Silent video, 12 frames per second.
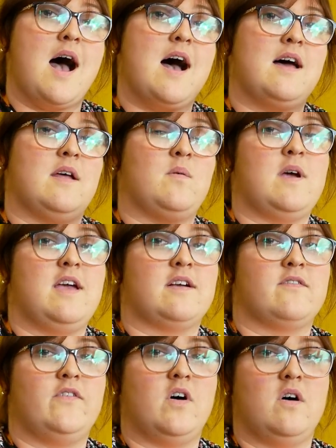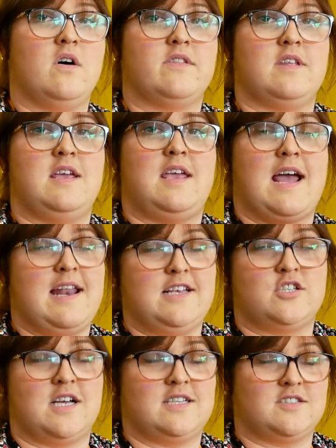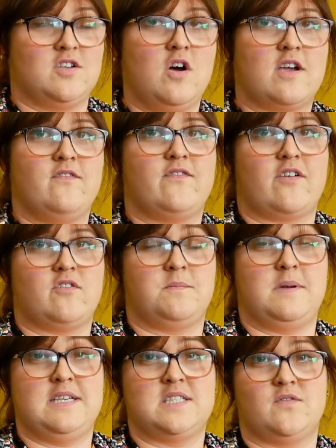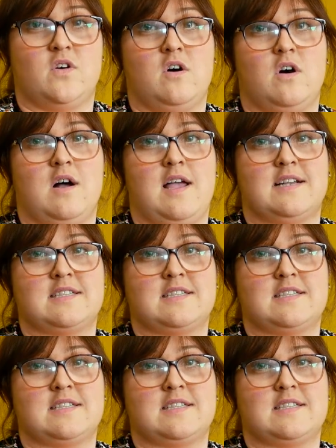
and I work for the NHS Talking Therapies for